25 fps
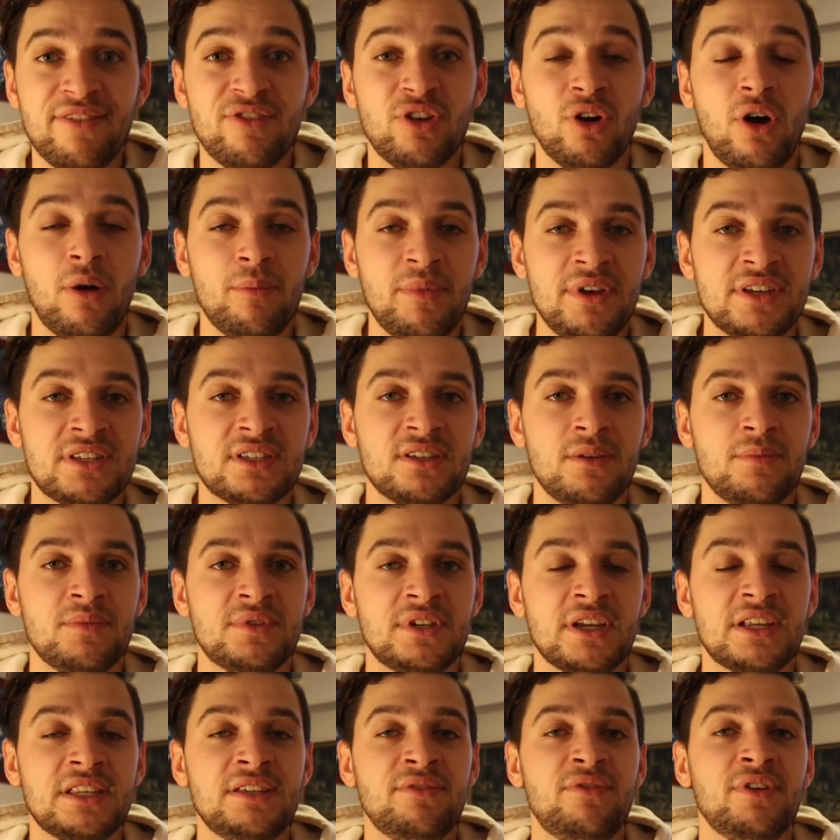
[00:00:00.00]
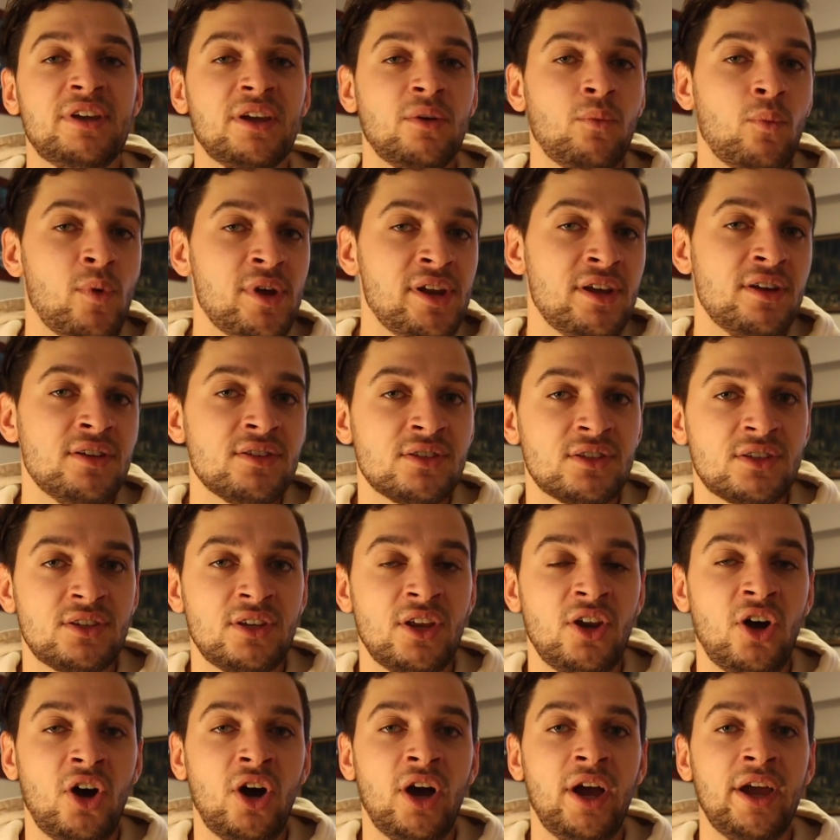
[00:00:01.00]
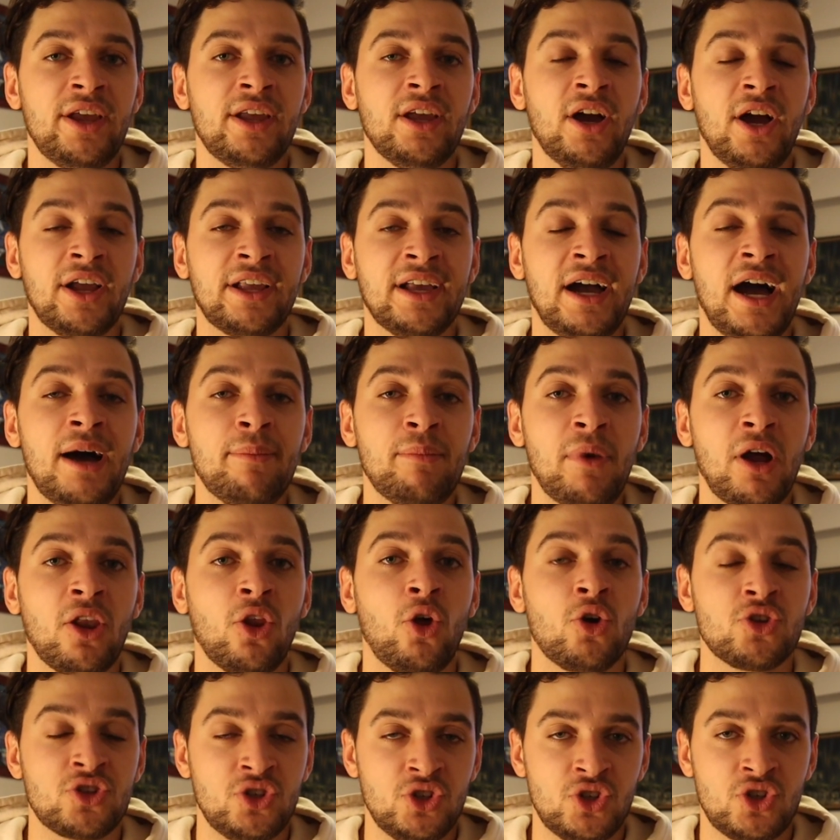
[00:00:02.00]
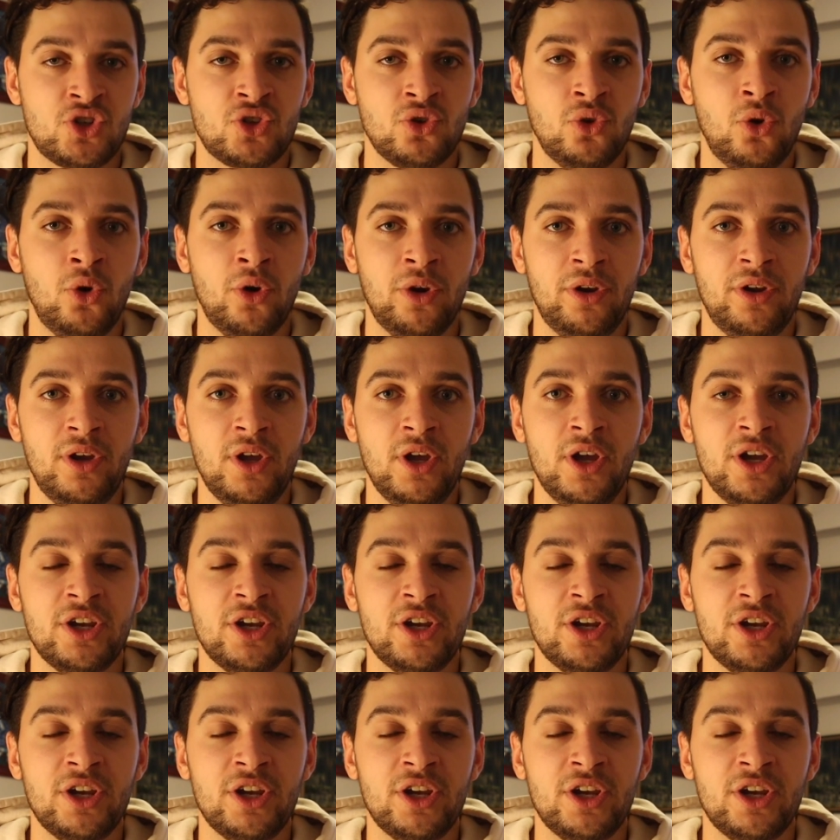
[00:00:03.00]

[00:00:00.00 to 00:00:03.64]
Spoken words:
even though I missed some significant winners, that I cut my losses short,